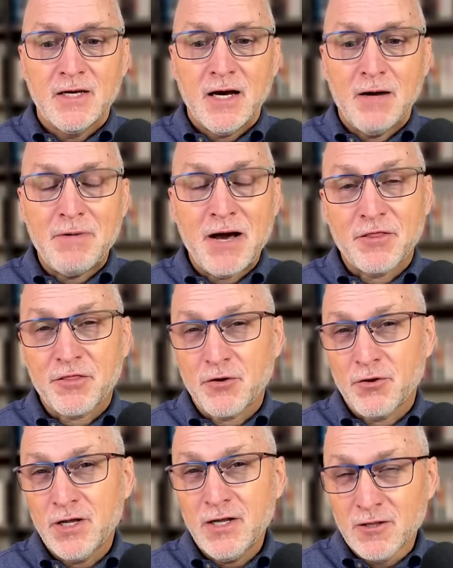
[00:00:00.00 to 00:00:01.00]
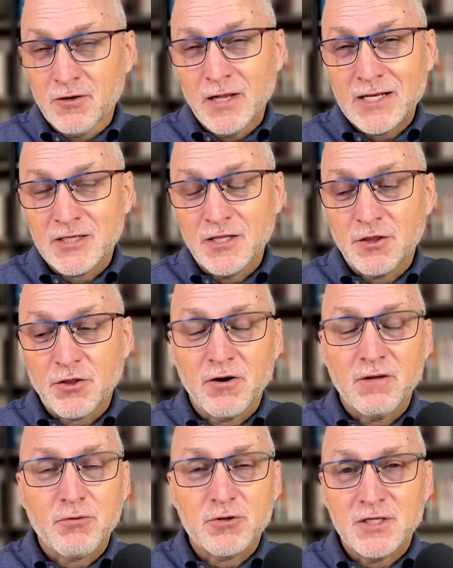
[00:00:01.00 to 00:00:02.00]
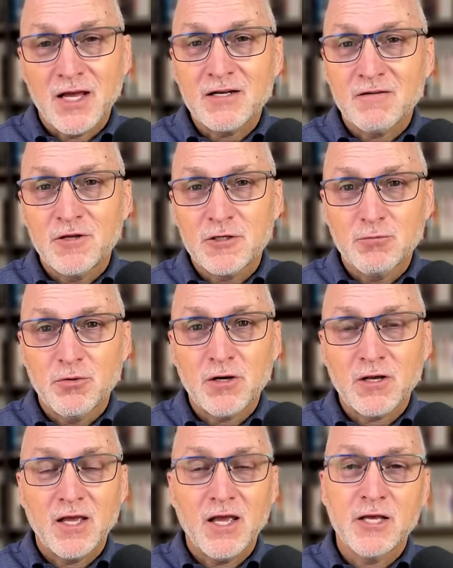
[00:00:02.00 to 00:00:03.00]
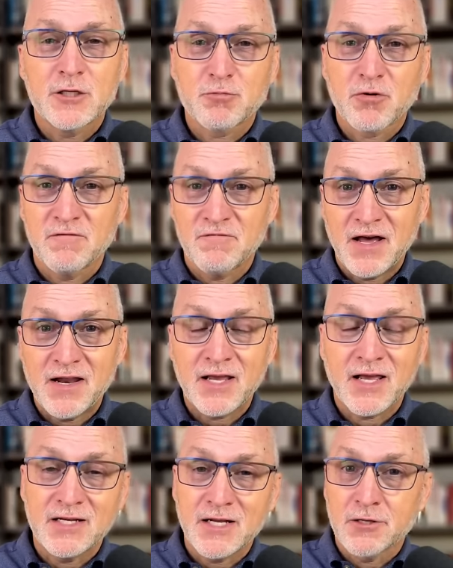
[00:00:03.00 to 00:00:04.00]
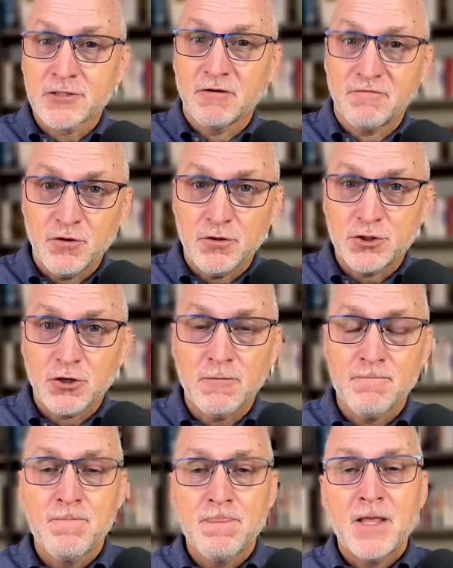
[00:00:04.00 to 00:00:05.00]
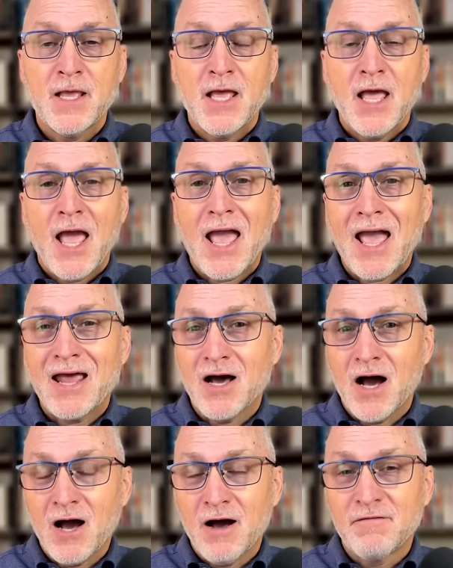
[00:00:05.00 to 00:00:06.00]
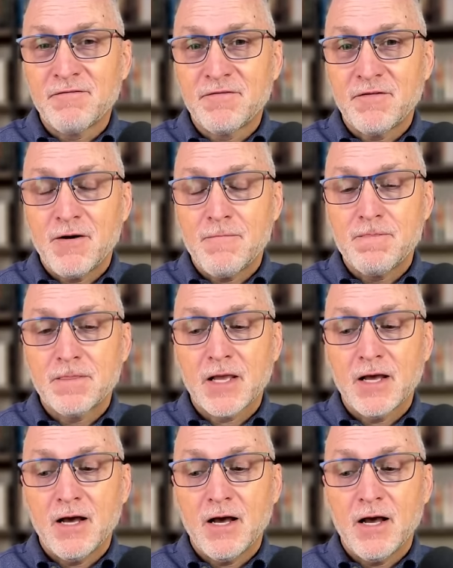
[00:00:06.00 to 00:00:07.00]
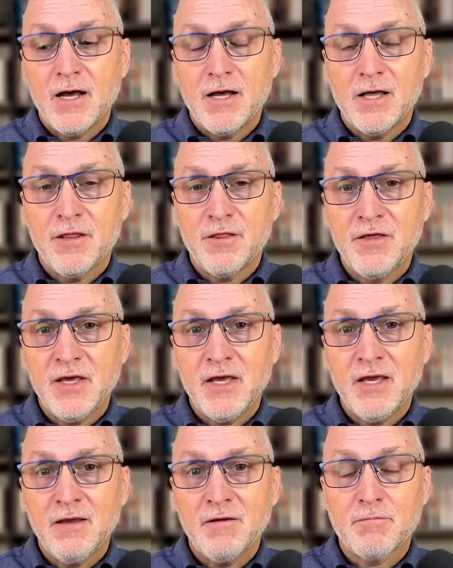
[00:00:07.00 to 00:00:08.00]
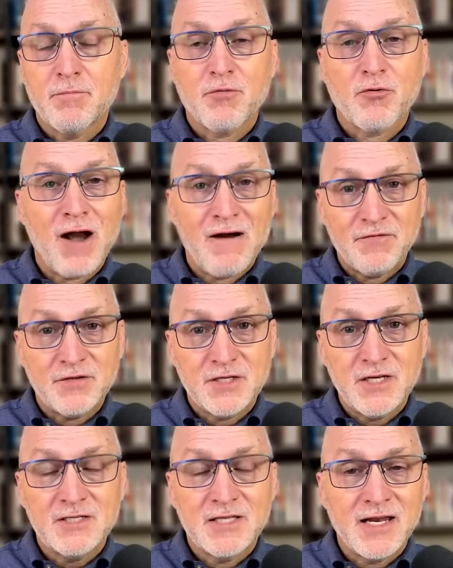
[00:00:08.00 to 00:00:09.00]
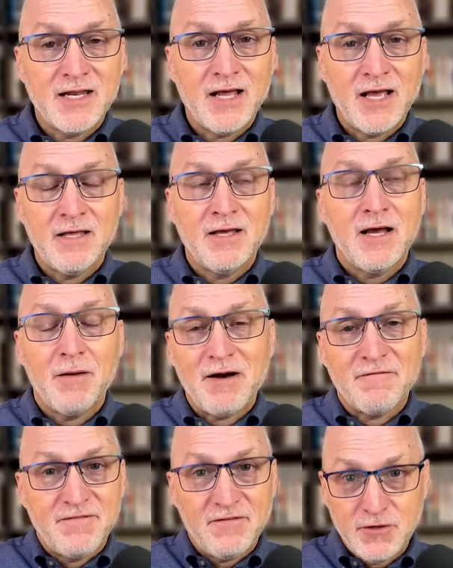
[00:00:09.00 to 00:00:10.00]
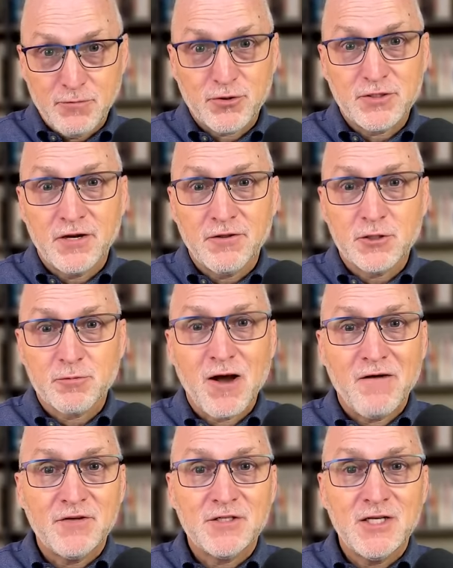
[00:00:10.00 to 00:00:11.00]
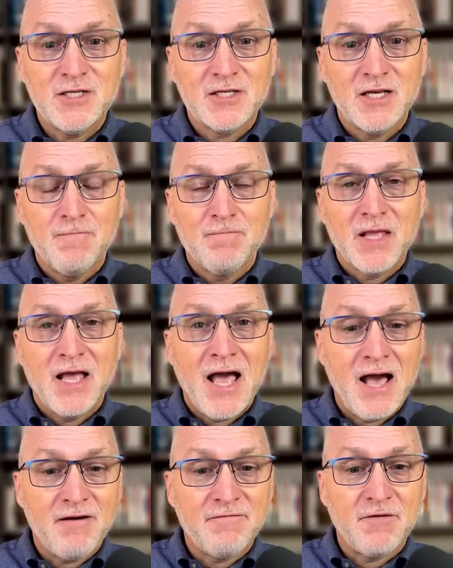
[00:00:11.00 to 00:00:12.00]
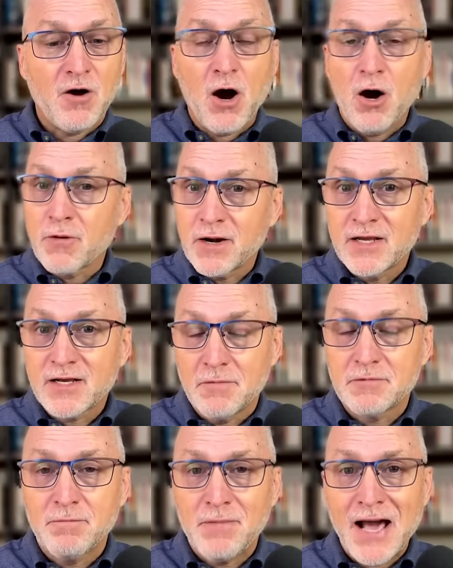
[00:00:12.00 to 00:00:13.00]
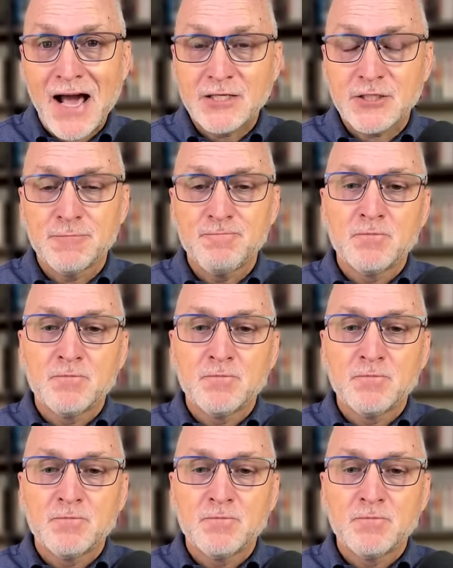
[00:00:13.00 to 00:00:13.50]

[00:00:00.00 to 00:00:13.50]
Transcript: about a little less than 30% of this book is prophetic. It tells the future. And of the prophecies that about 50% of those prophecies have already come to pass.